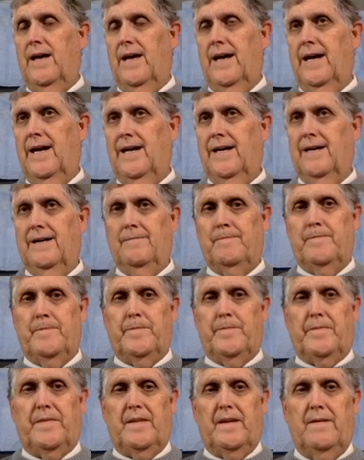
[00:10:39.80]

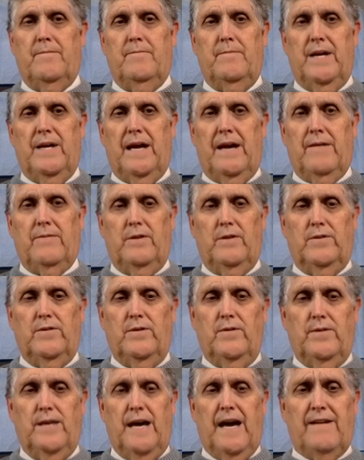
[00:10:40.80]
Um, but I will
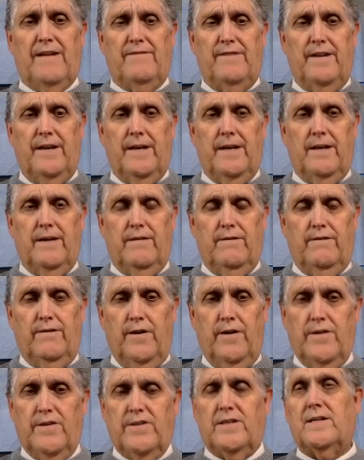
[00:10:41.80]
do that video
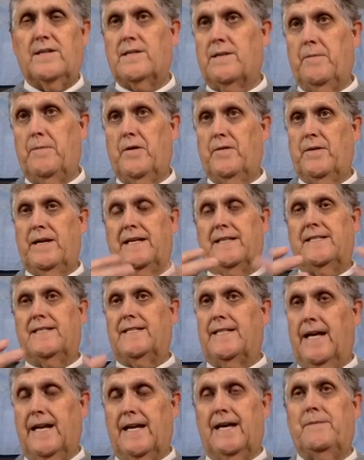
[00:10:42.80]
first because I'm already
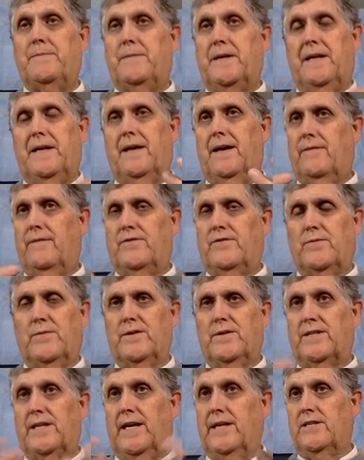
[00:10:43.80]
set up and
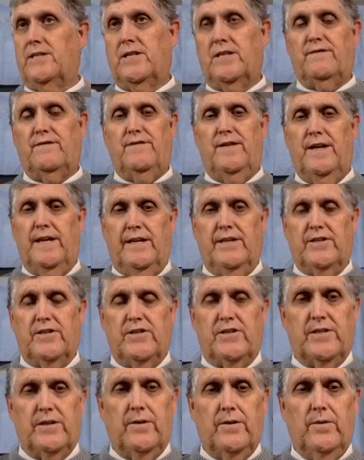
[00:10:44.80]
afterwards I just
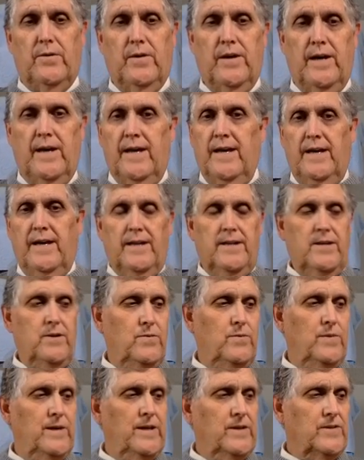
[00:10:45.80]
finished. So
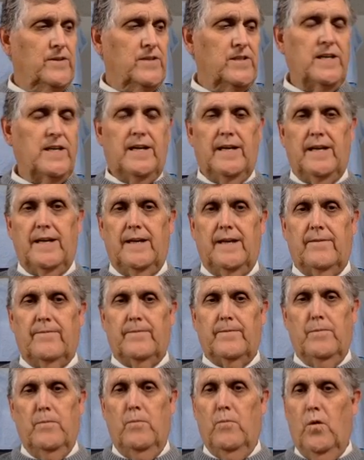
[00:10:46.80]
you will see
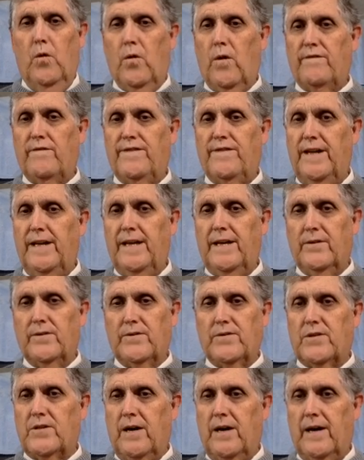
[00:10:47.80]
more
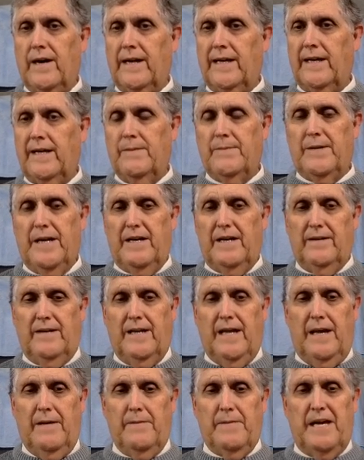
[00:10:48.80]
videos talking about
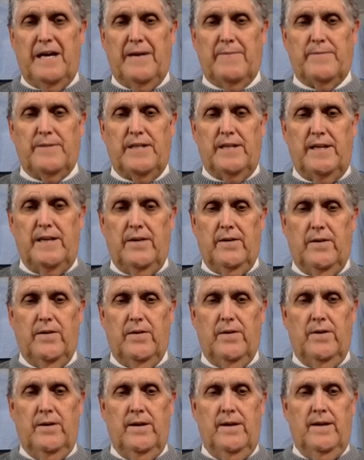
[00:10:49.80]
K-maps here.